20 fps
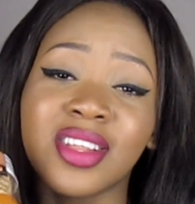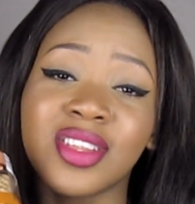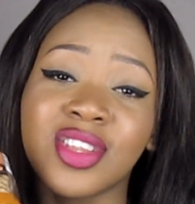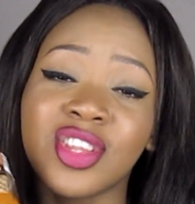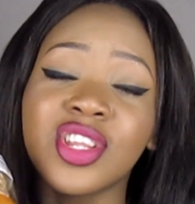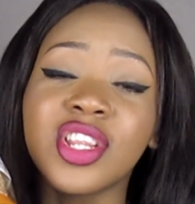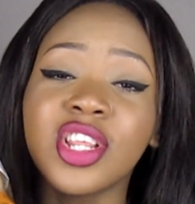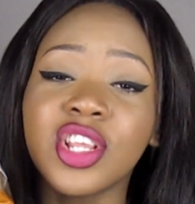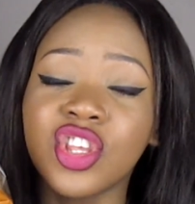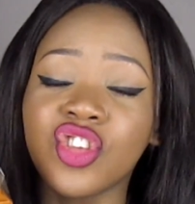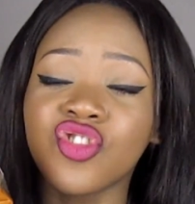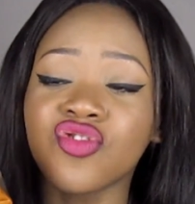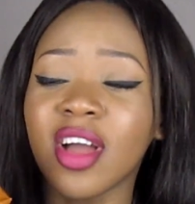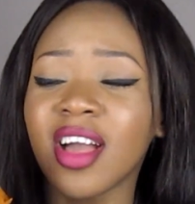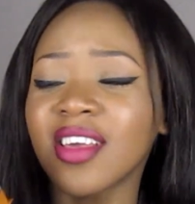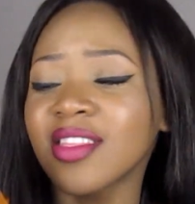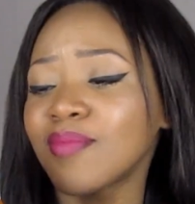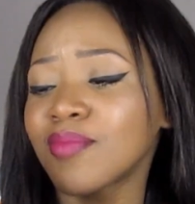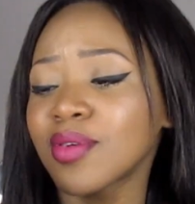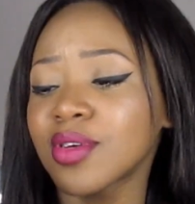And you need to
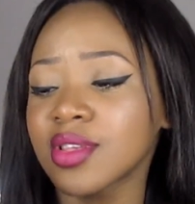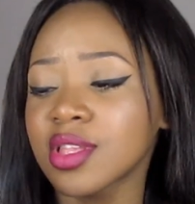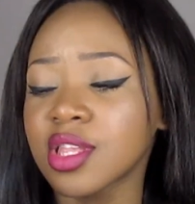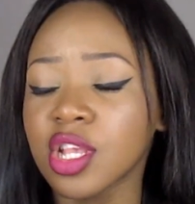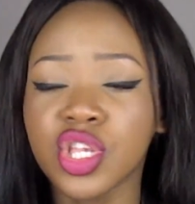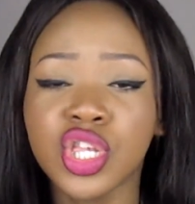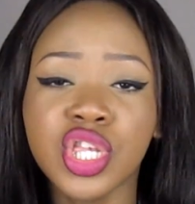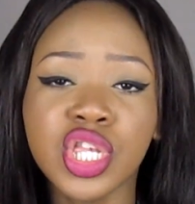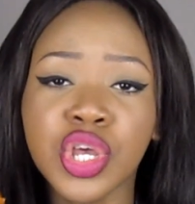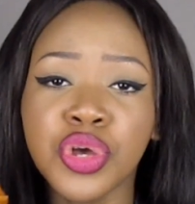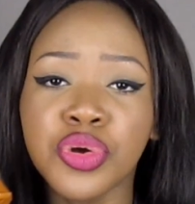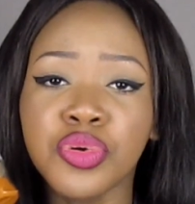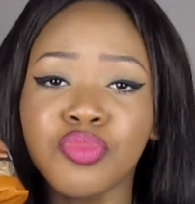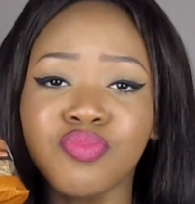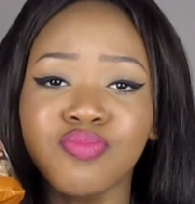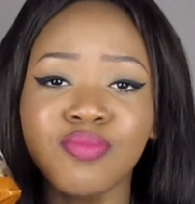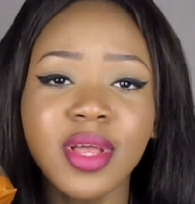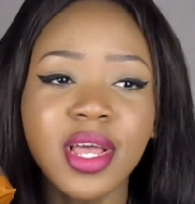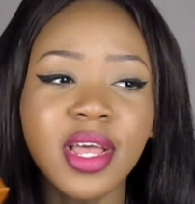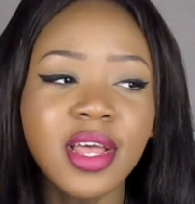try them because they're so
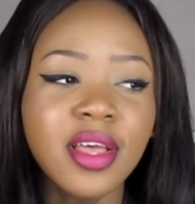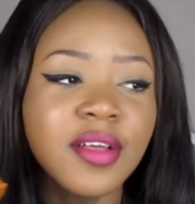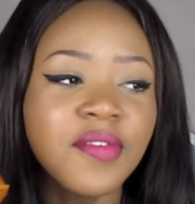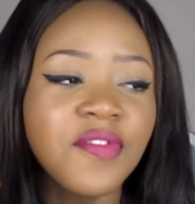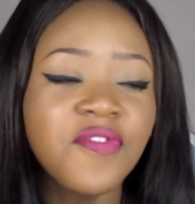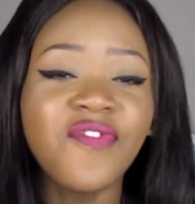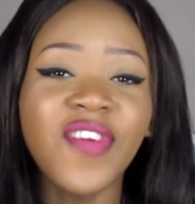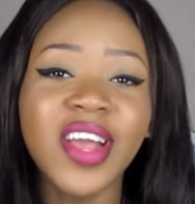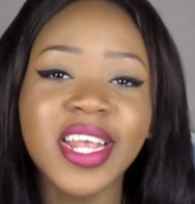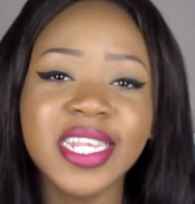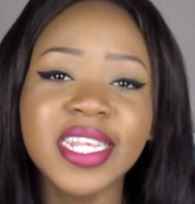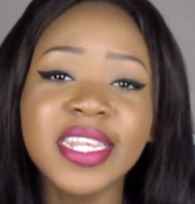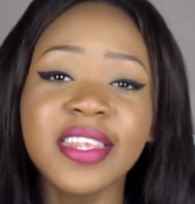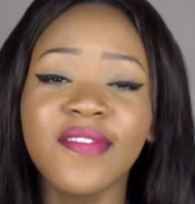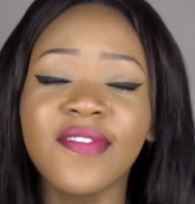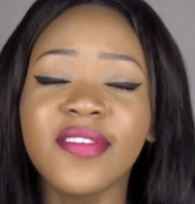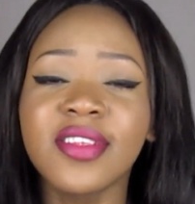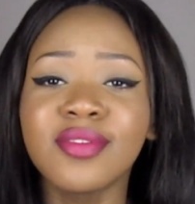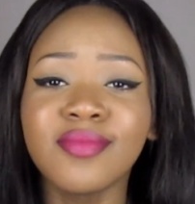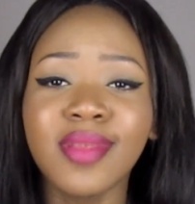
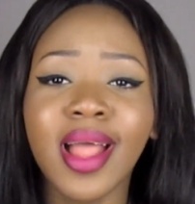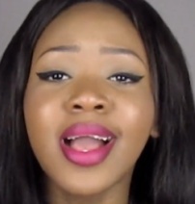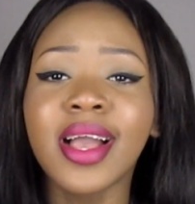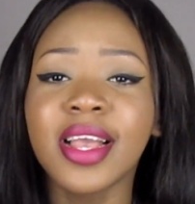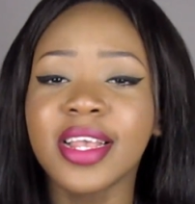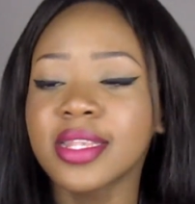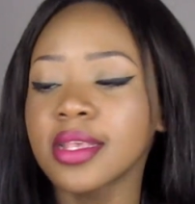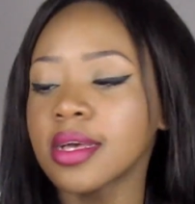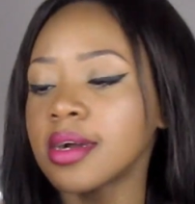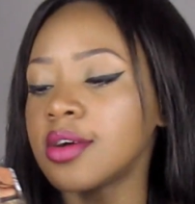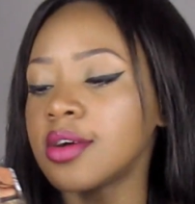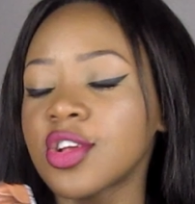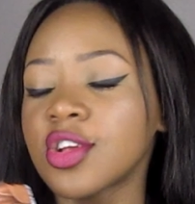festive and nice.